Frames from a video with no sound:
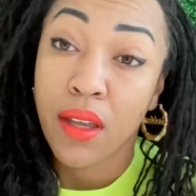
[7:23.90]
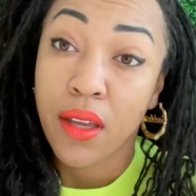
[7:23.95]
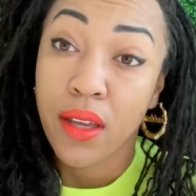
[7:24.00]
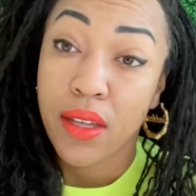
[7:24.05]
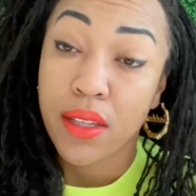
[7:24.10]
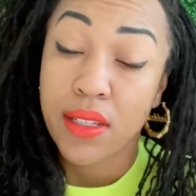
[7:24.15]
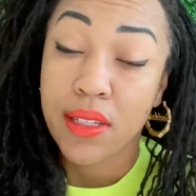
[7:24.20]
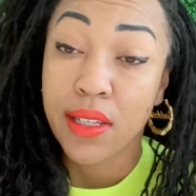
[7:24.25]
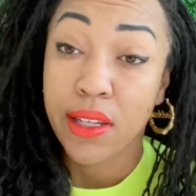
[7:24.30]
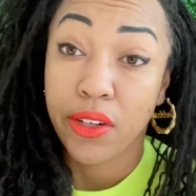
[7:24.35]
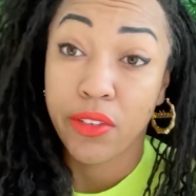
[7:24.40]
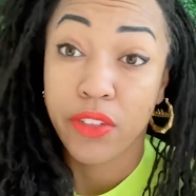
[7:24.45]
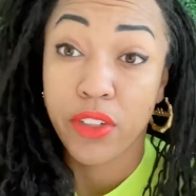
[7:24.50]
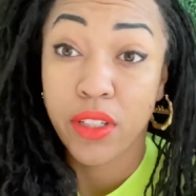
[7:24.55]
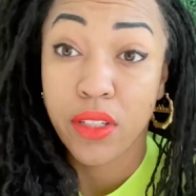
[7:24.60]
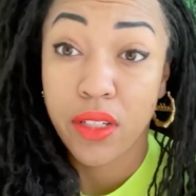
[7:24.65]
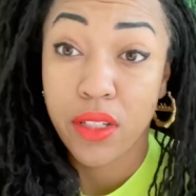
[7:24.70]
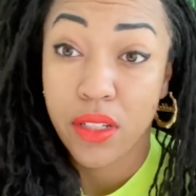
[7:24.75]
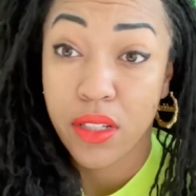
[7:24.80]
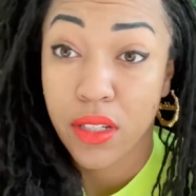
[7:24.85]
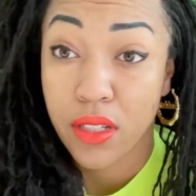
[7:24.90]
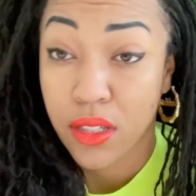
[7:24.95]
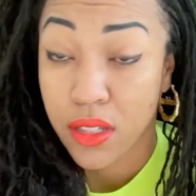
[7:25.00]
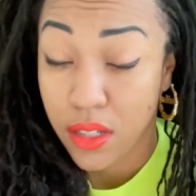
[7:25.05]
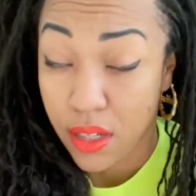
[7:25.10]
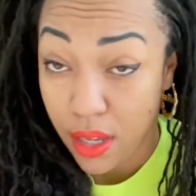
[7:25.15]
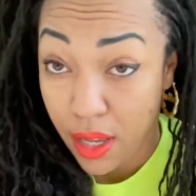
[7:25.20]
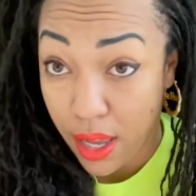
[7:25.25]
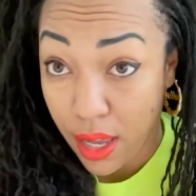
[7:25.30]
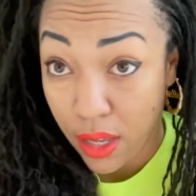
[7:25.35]
it's literally just
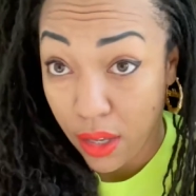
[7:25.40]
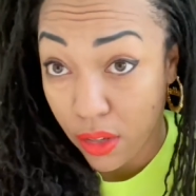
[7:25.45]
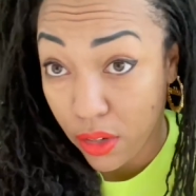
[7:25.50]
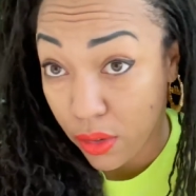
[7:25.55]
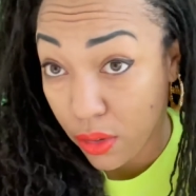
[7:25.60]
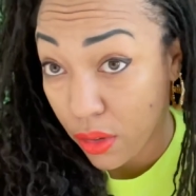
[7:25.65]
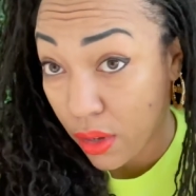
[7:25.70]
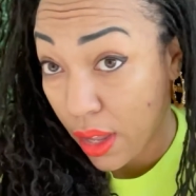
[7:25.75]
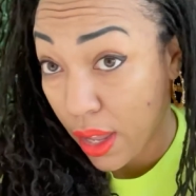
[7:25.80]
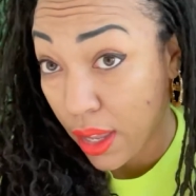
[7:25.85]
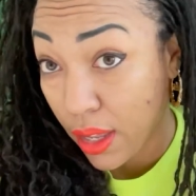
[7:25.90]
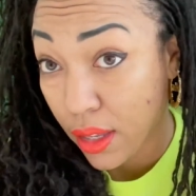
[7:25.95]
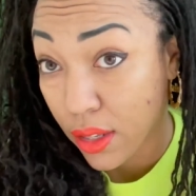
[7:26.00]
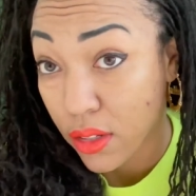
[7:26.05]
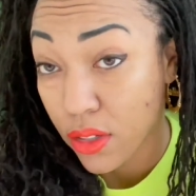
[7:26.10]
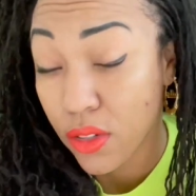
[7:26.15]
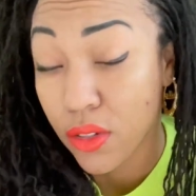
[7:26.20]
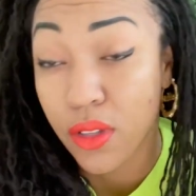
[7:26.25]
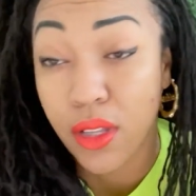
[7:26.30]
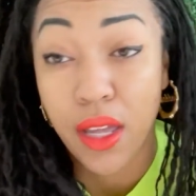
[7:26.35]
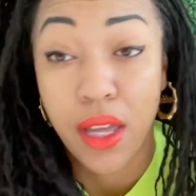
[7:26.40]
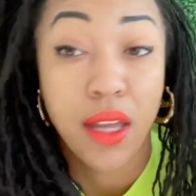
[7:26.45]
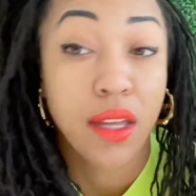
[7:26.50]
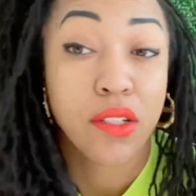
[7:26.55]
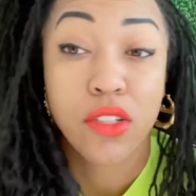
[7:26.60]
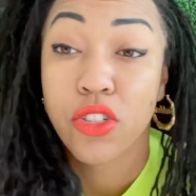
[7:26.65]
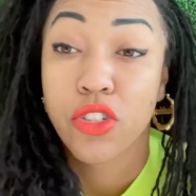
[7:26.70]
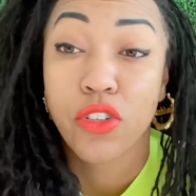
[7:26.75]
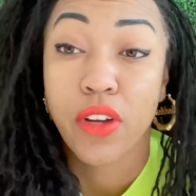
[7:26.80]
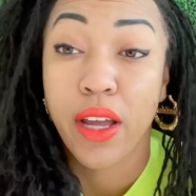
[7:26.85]
hanging to that
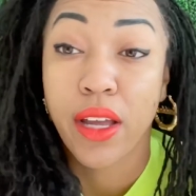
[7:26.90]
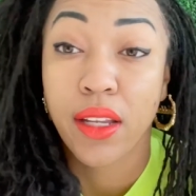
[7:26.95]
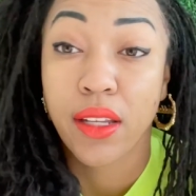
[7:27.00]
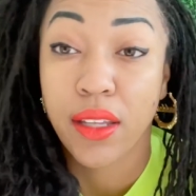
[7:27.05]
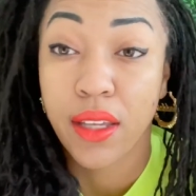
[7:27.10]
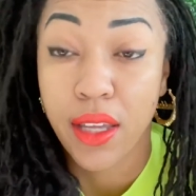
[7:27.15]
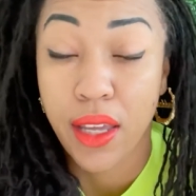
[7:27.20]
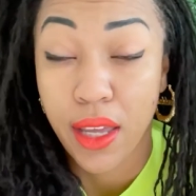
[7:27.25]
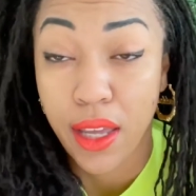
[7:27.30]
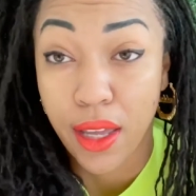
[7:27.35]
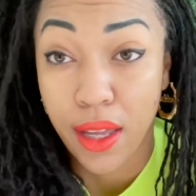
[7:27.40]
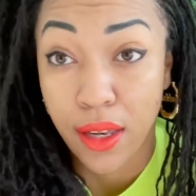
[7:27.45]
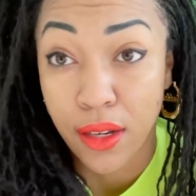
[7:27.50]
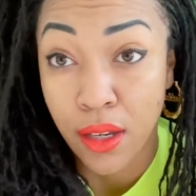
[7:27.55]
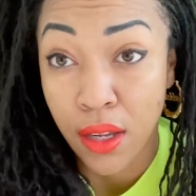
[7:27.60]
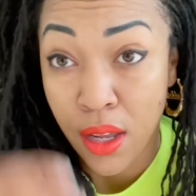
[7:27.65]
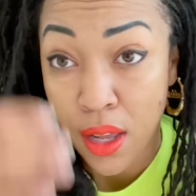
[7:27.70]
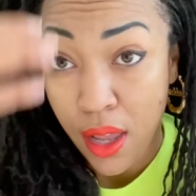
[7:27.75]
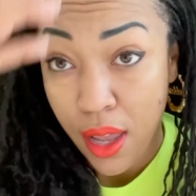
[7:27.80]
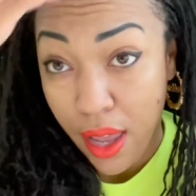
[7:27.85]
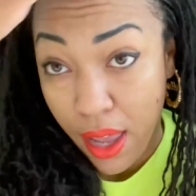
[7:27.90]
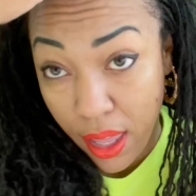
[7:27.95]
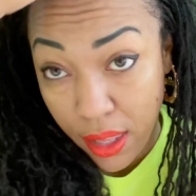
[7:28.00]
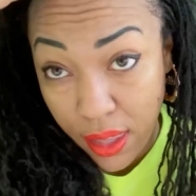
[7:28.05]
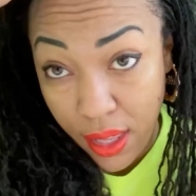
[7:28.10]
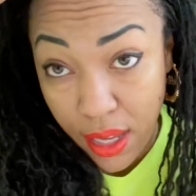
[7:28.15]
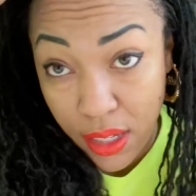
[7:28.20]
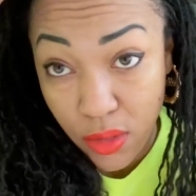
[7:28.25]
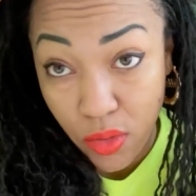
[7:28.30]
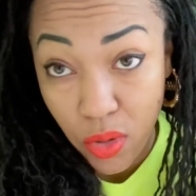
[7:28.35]
straggly end, and
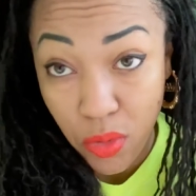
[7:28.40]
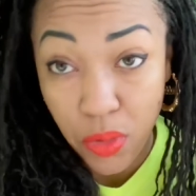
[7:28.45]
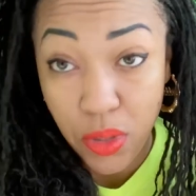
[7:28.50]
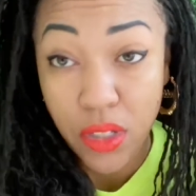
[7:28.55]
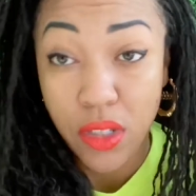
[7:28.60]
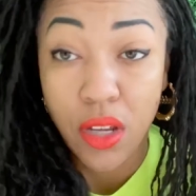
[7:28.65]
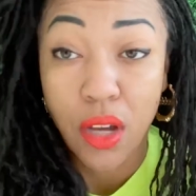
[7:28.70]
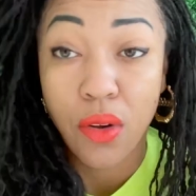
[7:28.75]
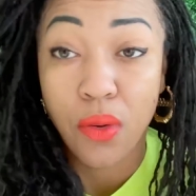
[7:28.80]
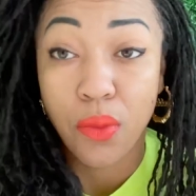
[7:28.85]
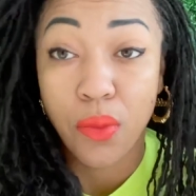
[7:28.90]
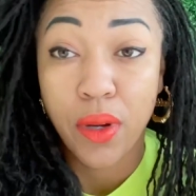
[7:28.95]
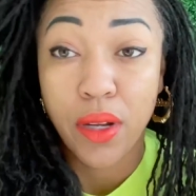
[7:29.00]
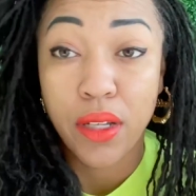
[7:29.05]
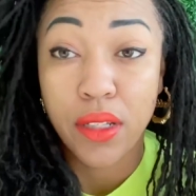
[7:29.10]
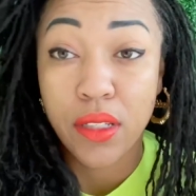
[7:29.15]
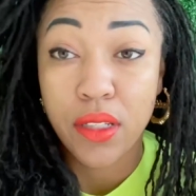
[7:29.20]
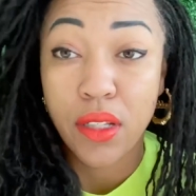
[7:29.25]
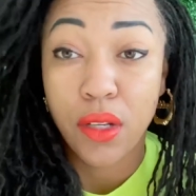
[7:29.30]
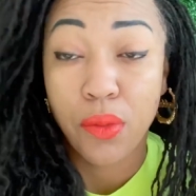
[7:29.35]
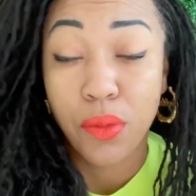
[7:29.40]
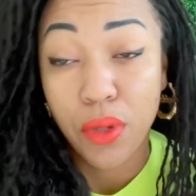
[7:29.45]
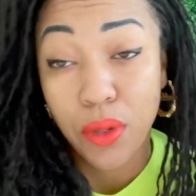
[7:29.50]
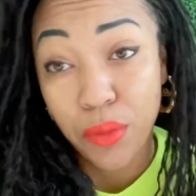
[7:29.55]
that's what we don't want. So